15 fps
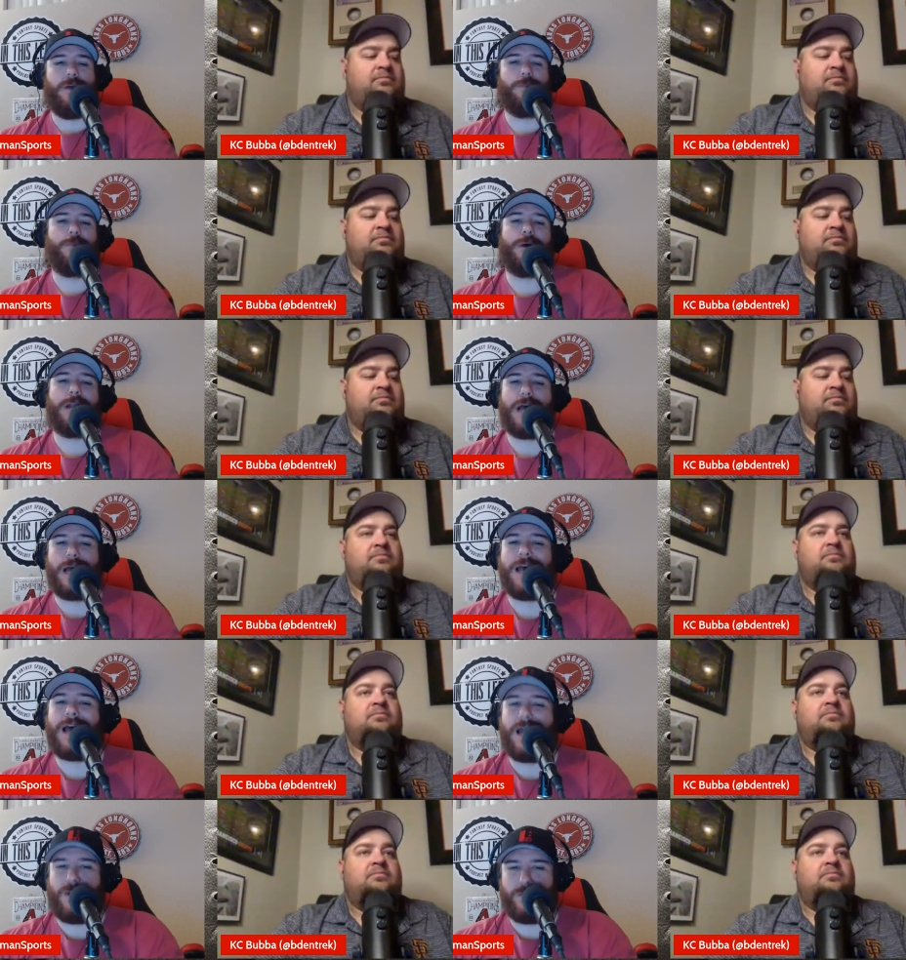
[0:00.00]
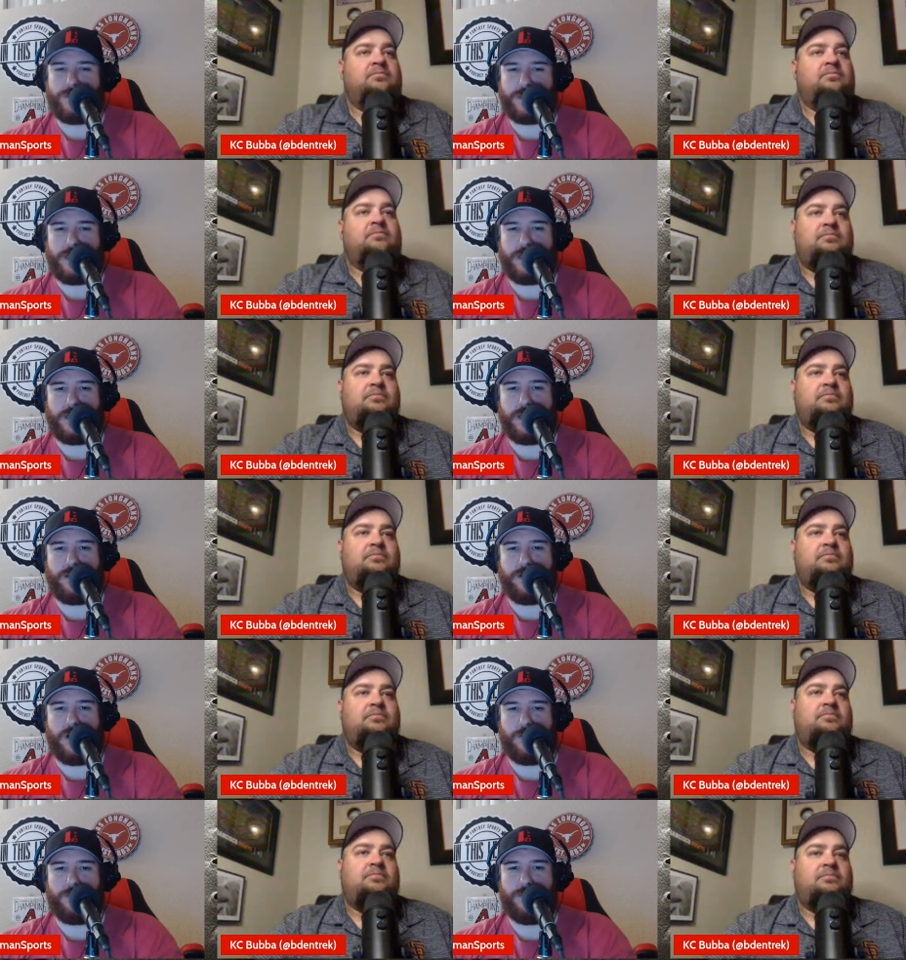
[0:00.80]
Speaker 1: But I, I always kind of like
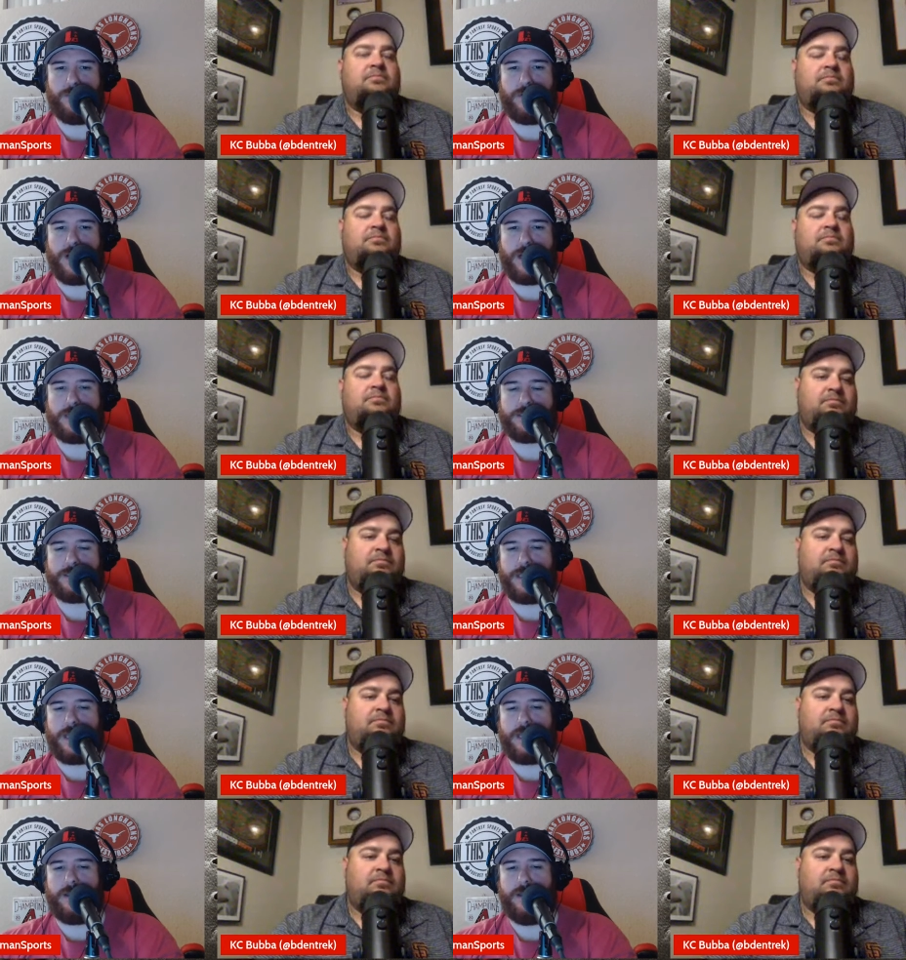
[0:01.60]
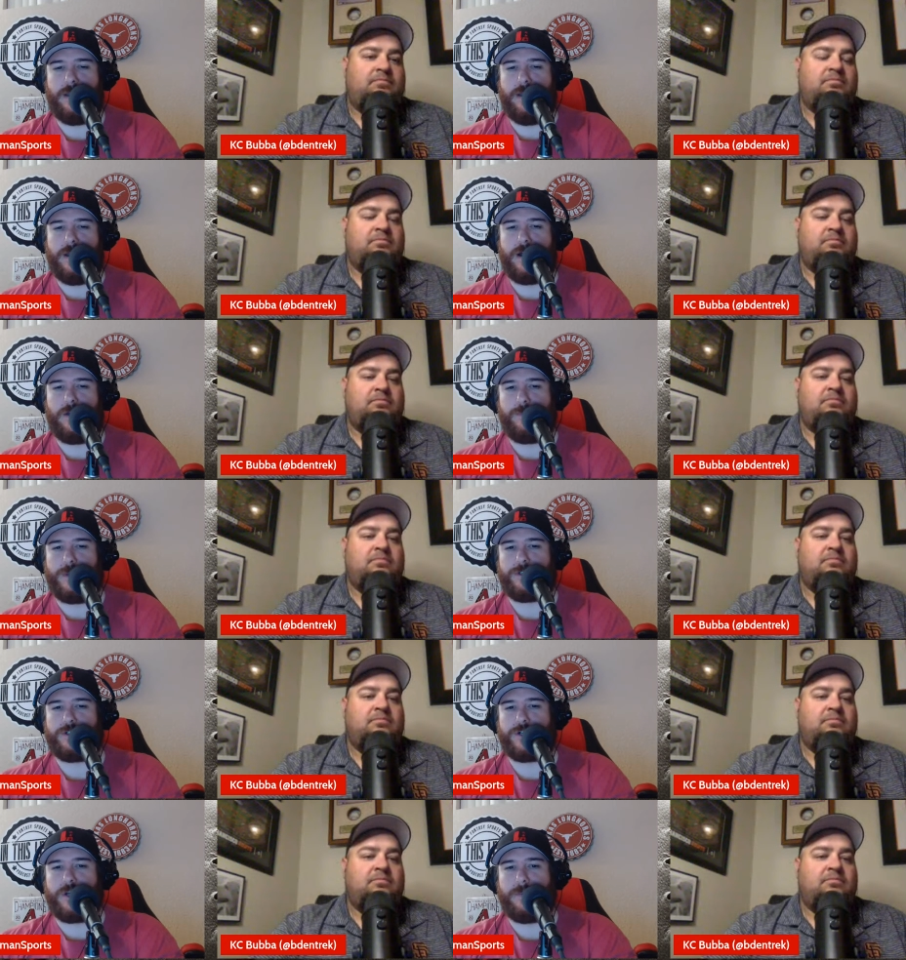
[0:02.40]
Gomber as a, a,
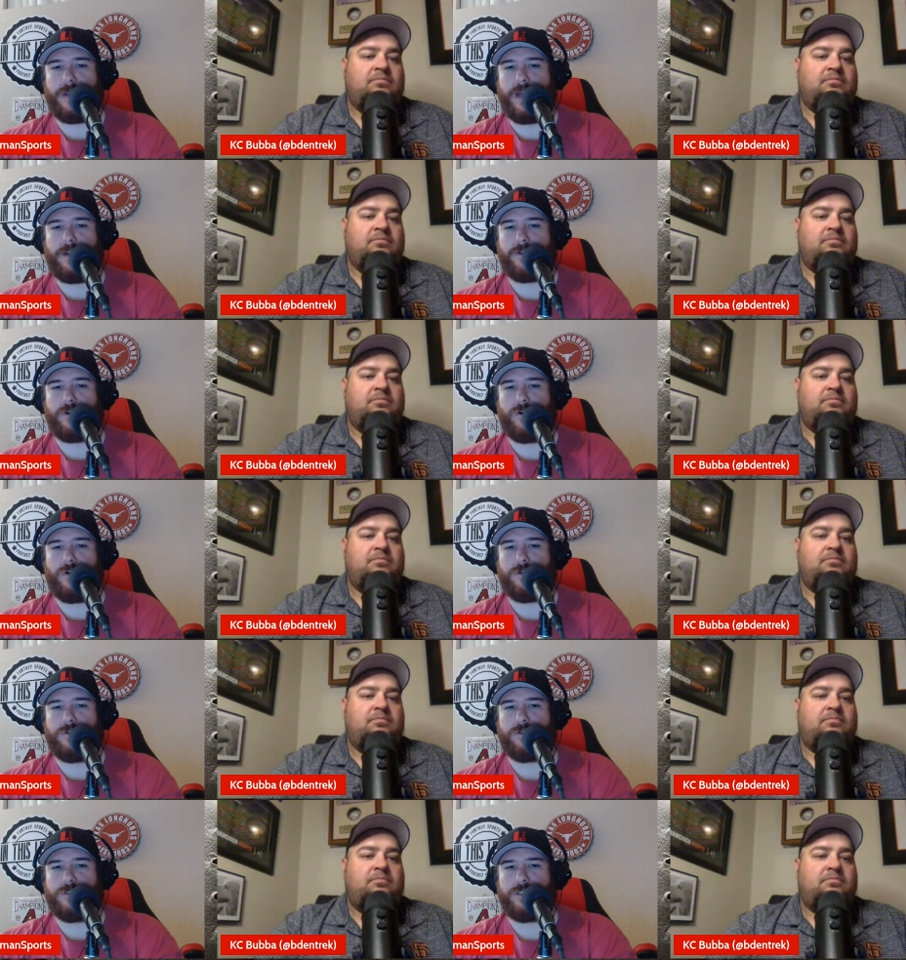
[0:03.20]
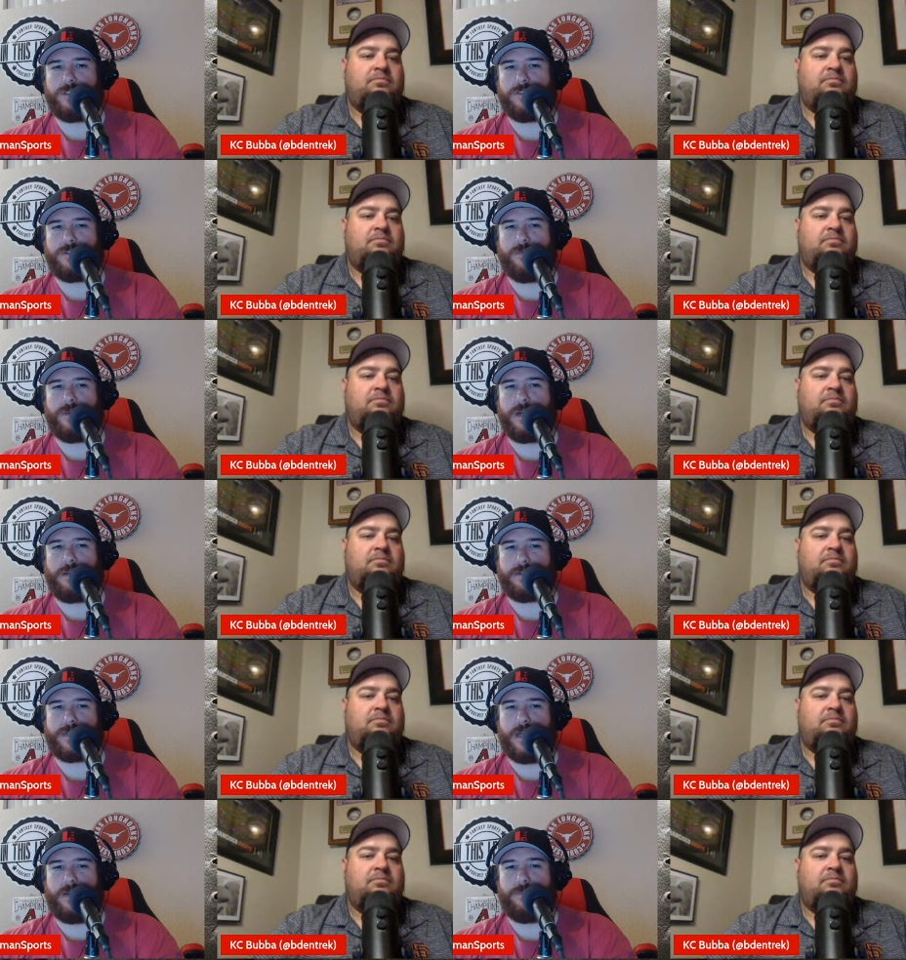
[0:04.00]
pitcher coming out of the Cardinals system, and I
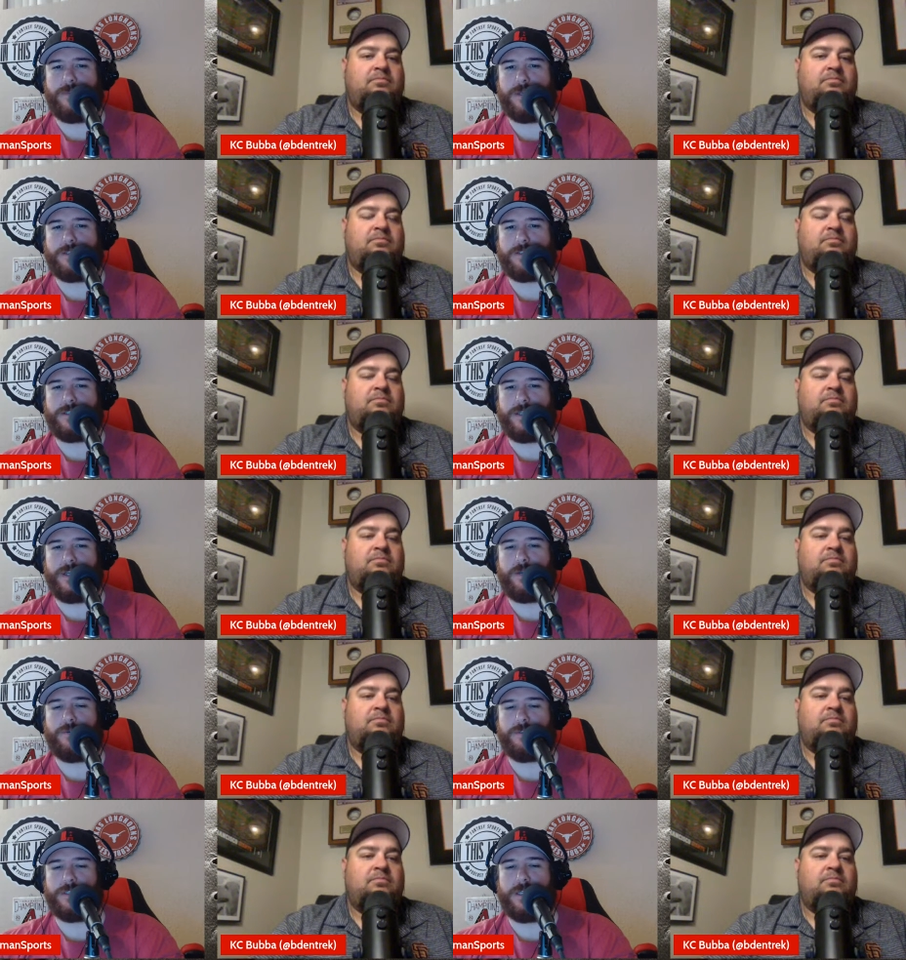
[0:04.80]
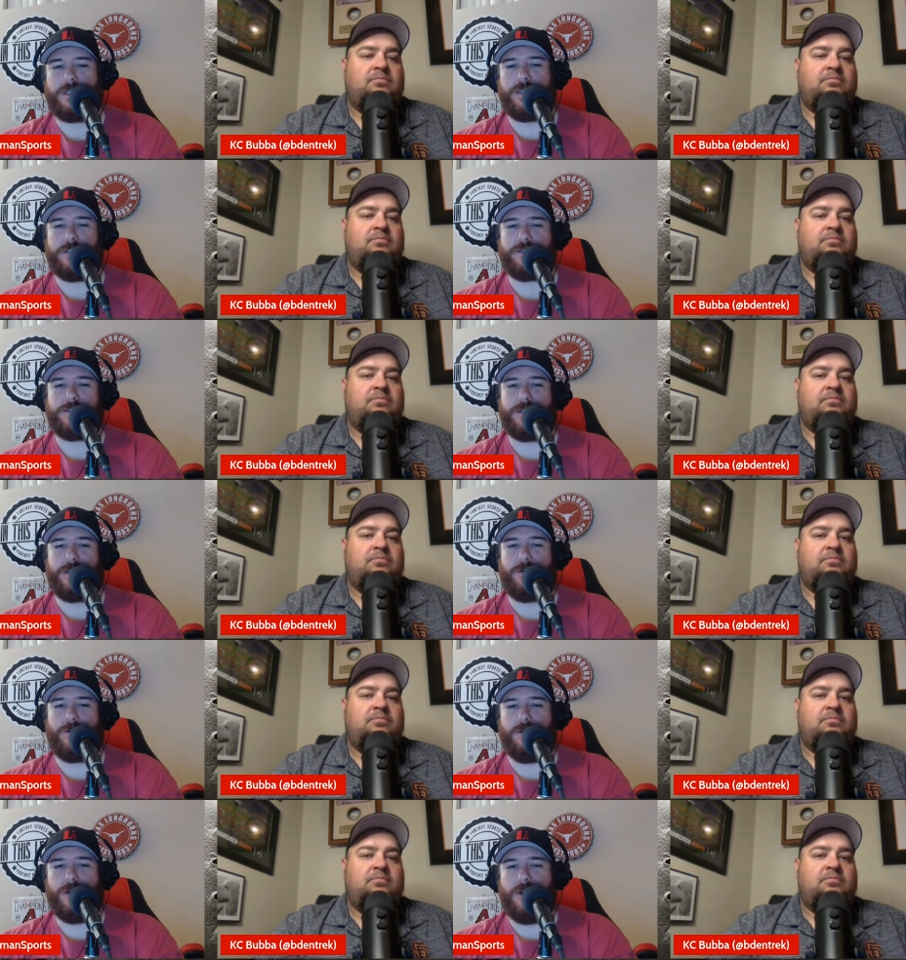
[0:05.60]
was kind of pissed that he was in this
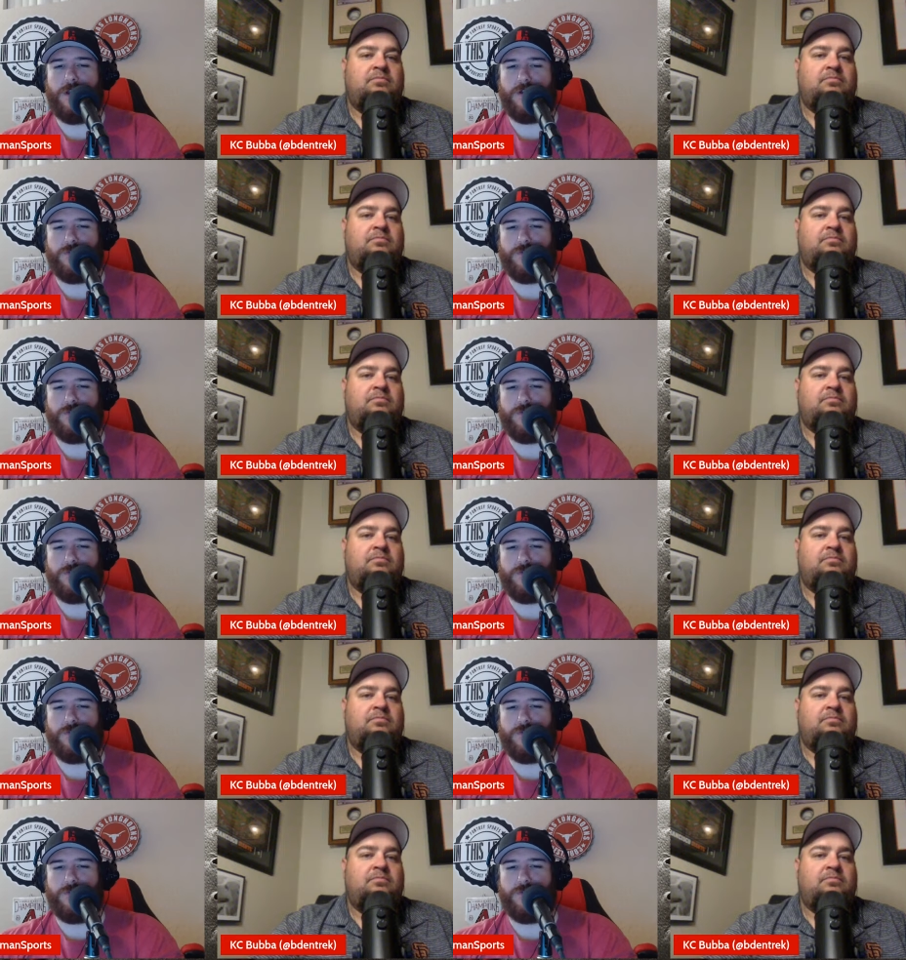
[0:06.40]
deal